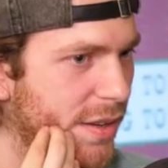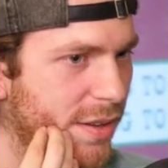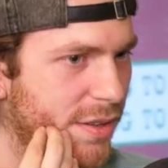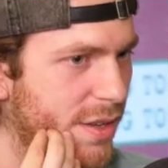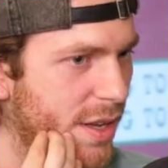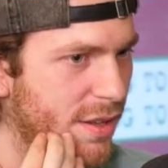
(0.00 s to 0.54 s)

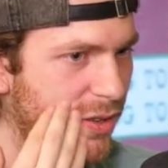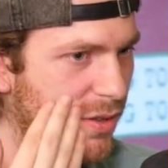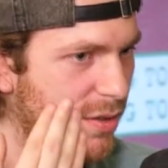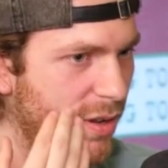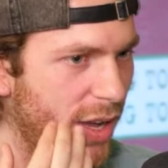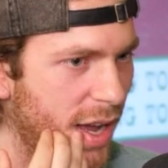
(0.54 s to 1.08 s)

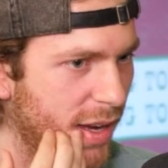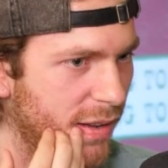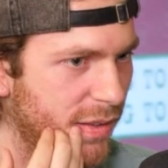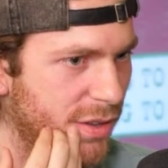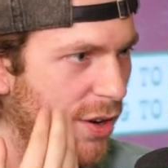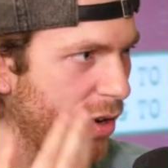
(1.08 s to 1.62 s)
since I
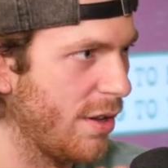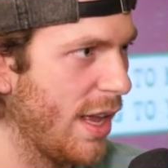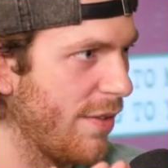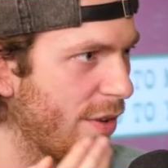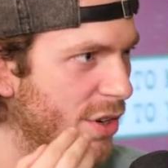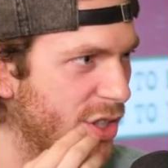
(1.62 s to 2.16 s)
started on
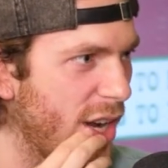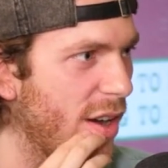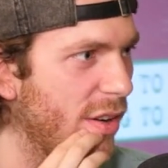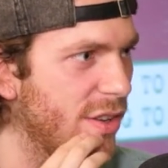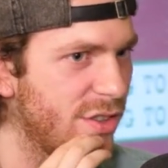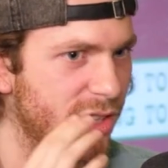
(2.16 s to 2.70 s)
that first
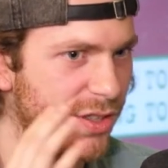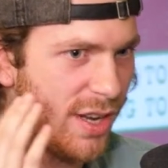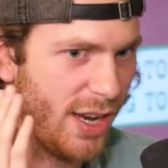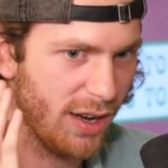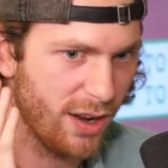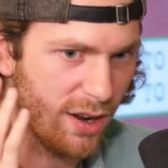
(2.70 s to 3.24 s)
show is just mm-hmm.
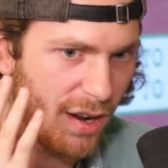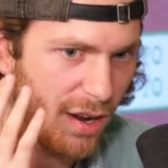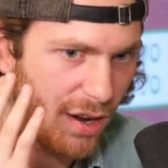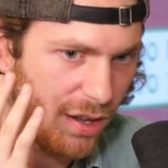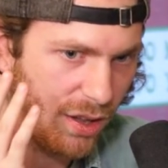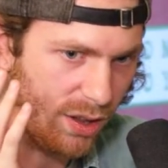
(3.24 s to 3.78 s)
like
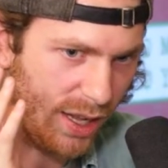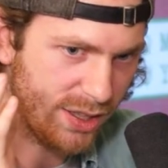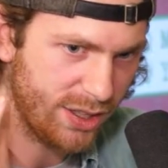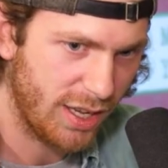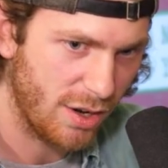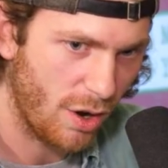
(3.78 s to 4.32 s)
let's
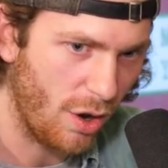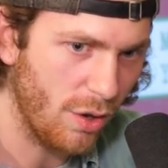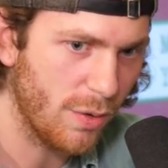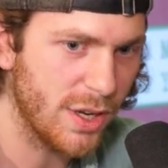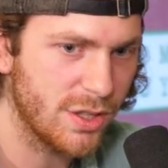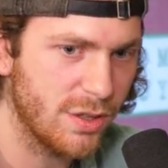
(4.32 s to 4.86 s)
get all
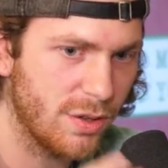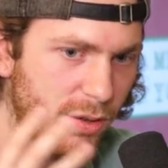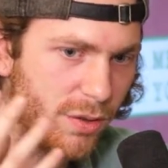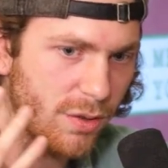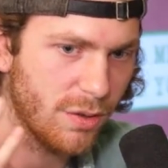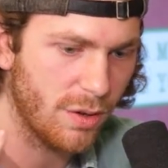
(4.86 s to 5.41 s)

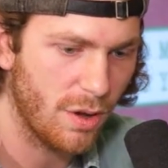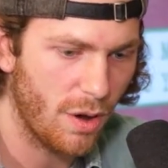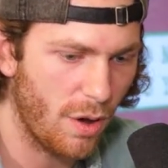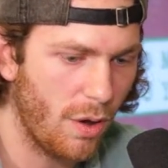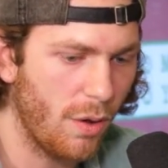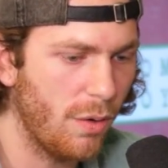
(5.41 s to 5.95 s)
original,
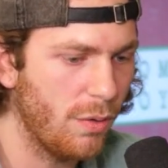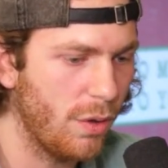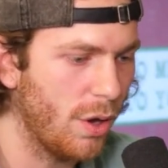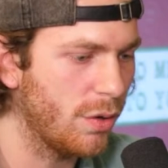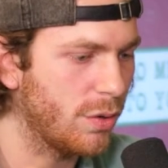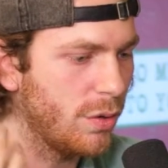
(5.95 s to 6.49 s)
all
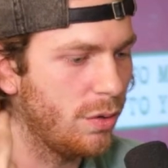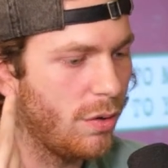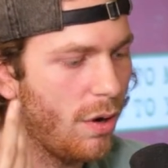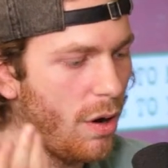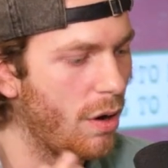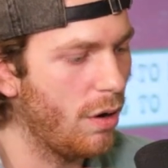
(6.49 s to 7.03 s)
local,
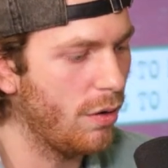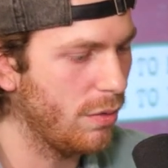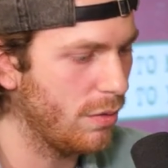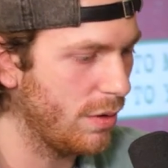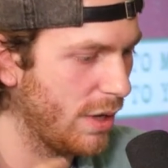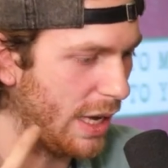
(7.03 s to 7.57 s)

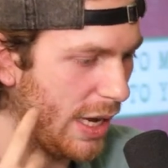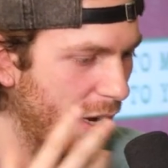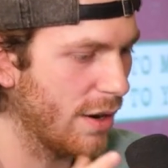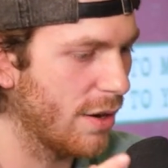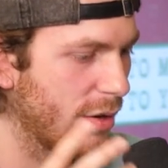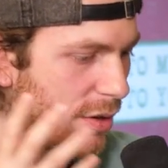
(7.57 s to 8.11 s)
all
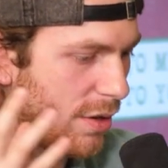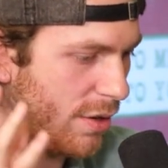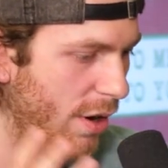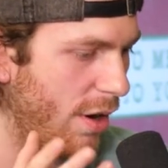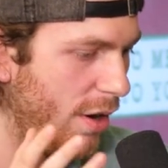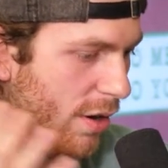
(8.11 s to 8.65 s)
here to
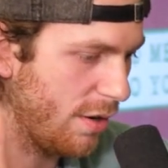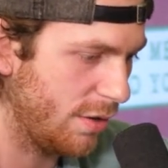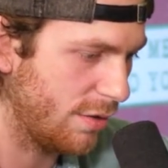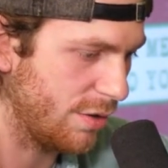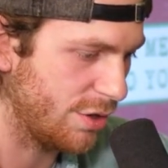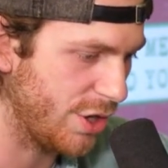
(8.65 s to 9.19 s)
talk,
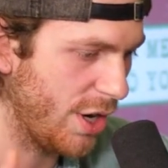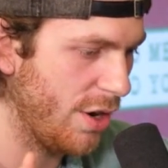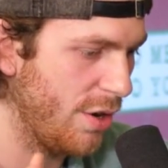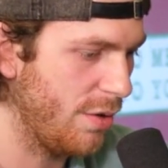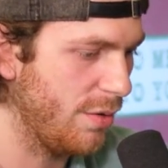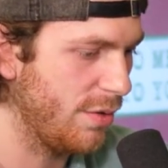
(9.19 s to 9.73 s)
to
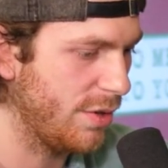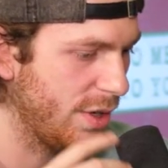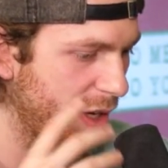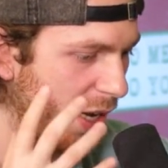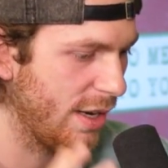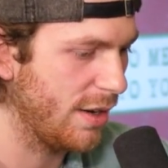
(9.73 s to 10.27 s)
show, to
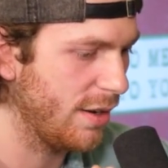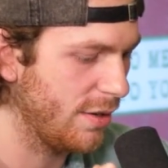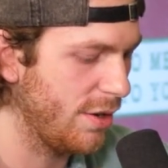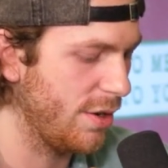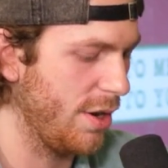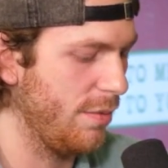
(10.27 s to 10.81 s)
get it,
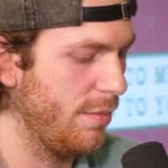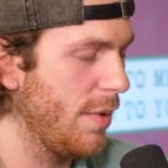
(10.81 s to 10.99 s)
you know.